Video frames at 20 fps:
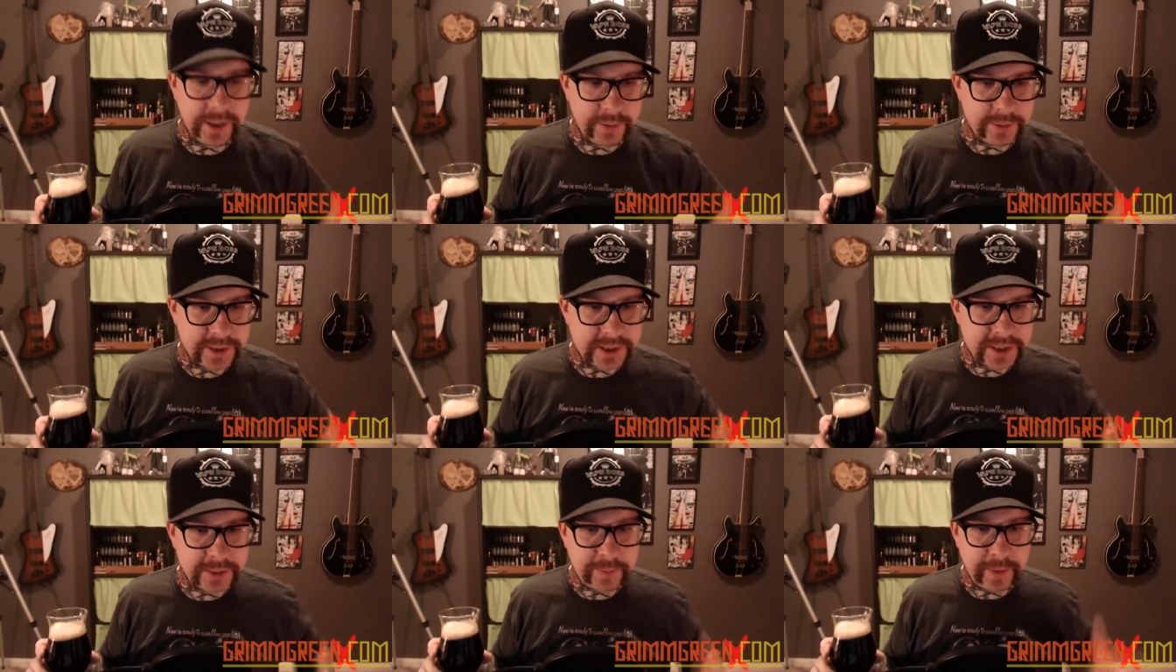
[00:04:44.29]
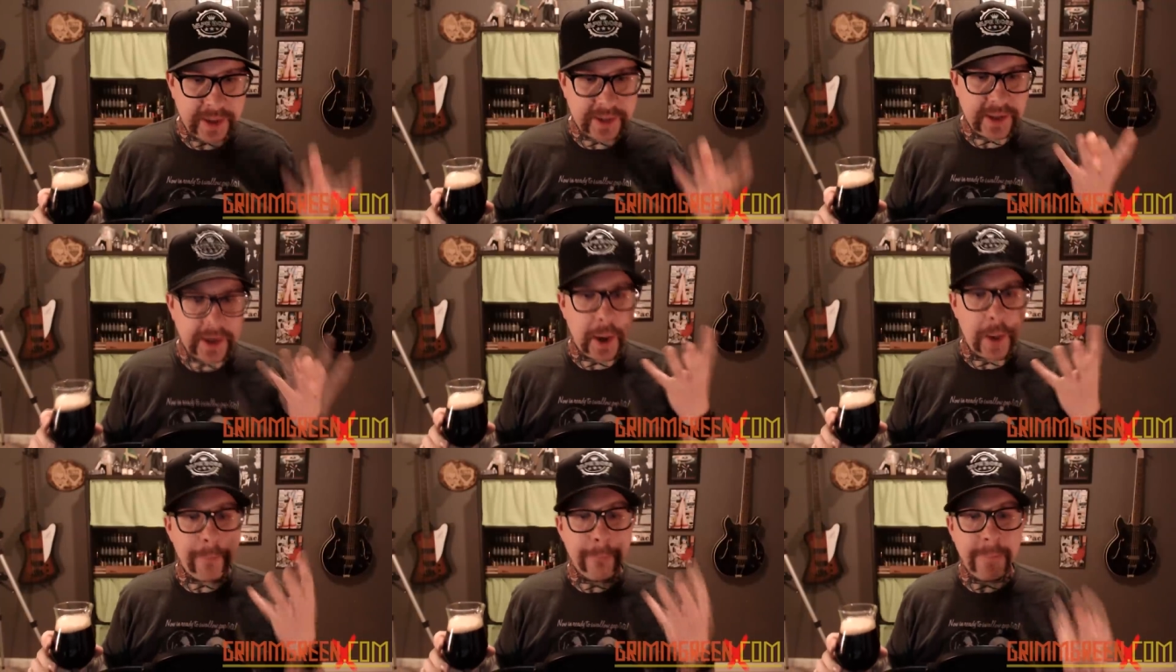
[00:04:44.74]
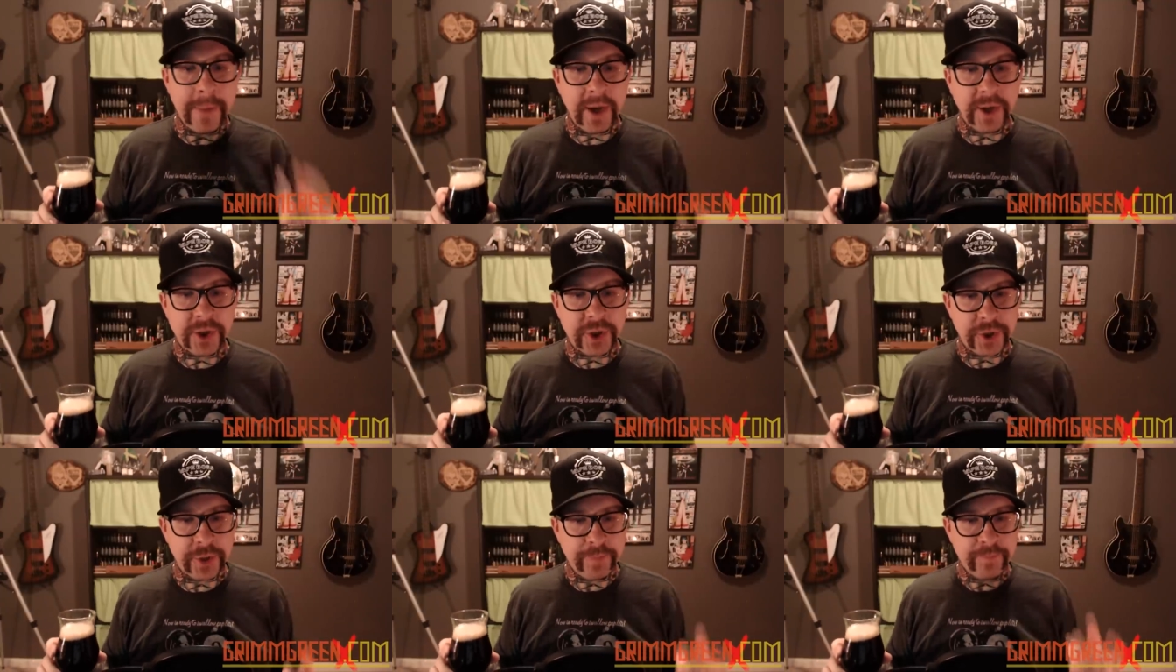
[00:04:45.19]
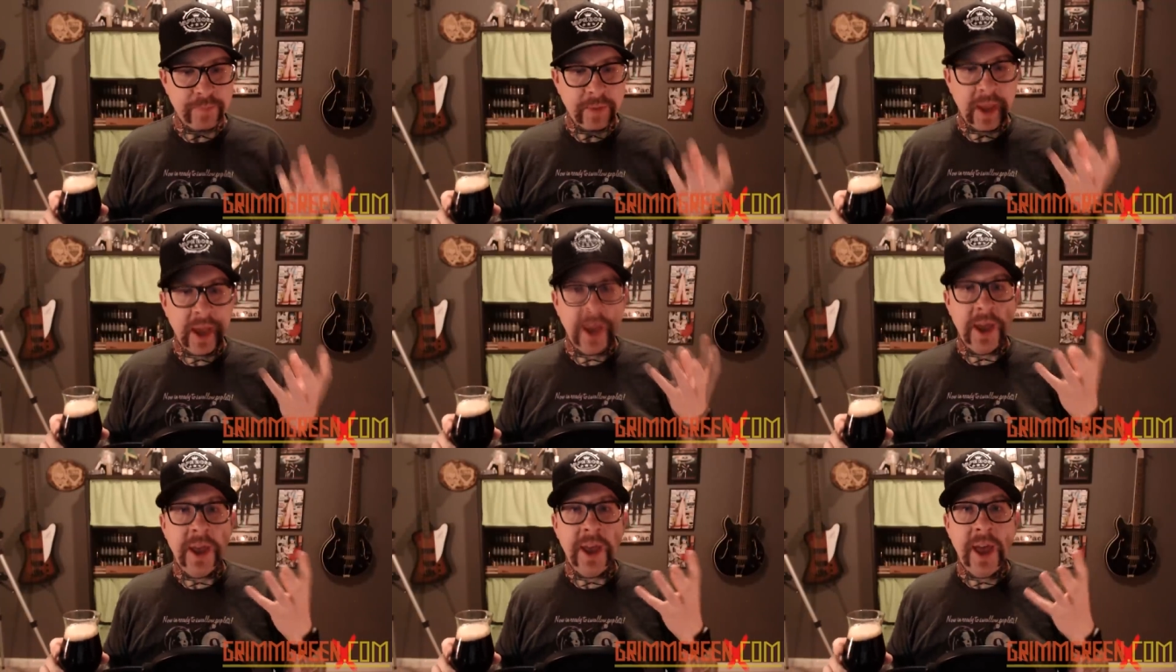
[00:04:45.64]
I was expecting a much
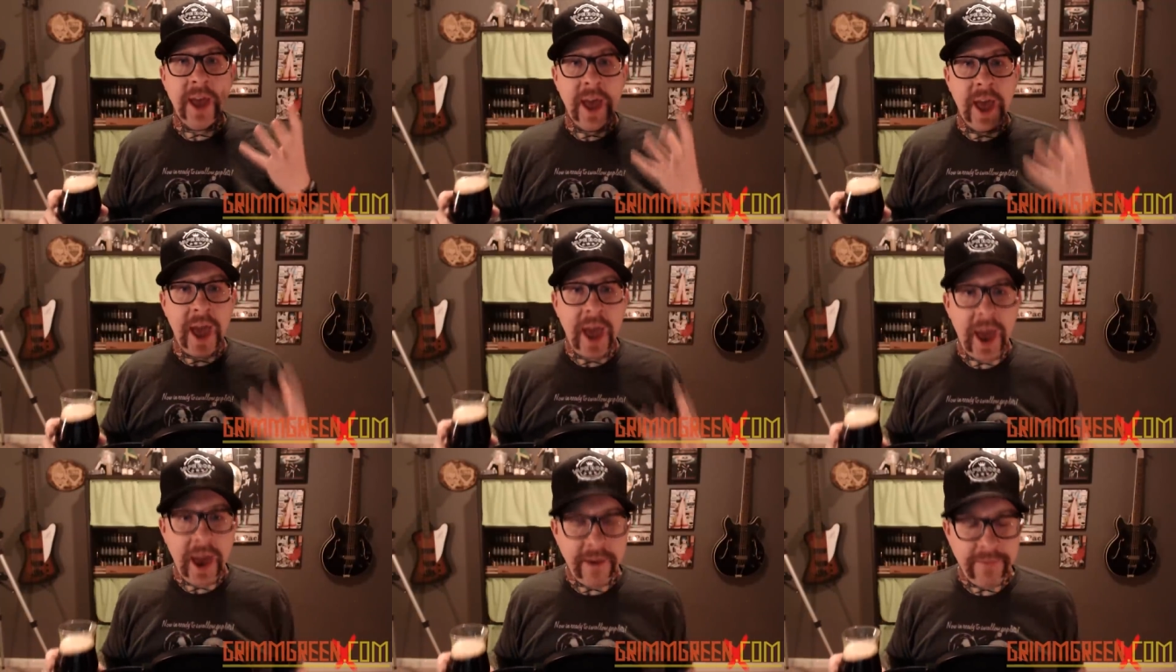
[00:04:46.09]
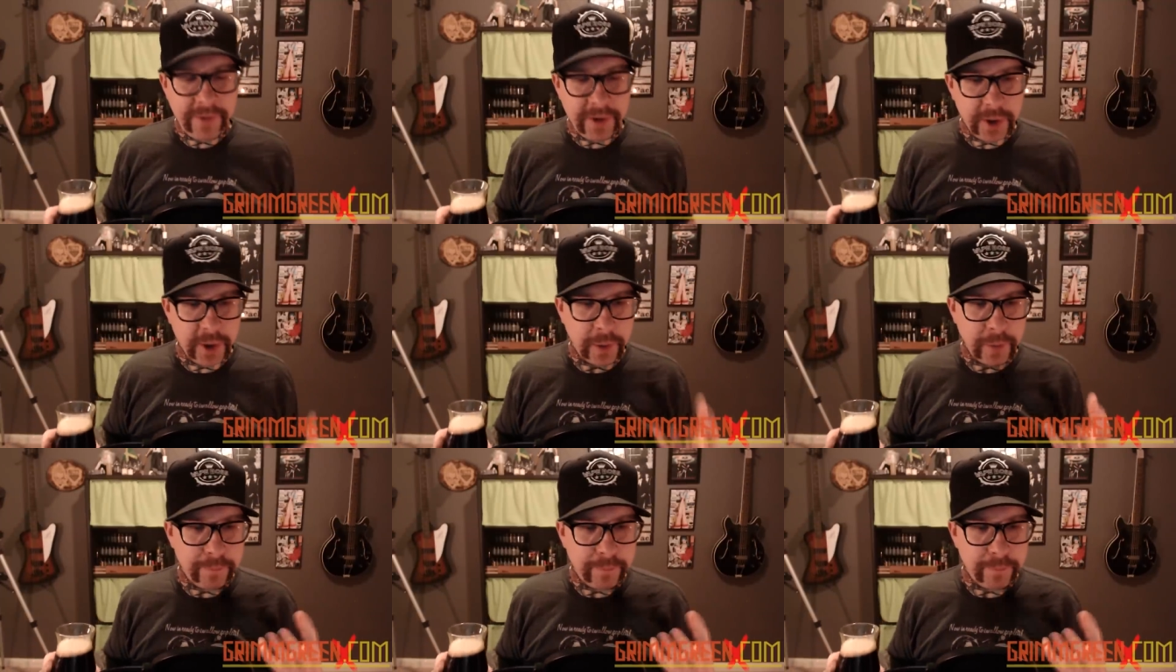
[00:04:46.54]
heavier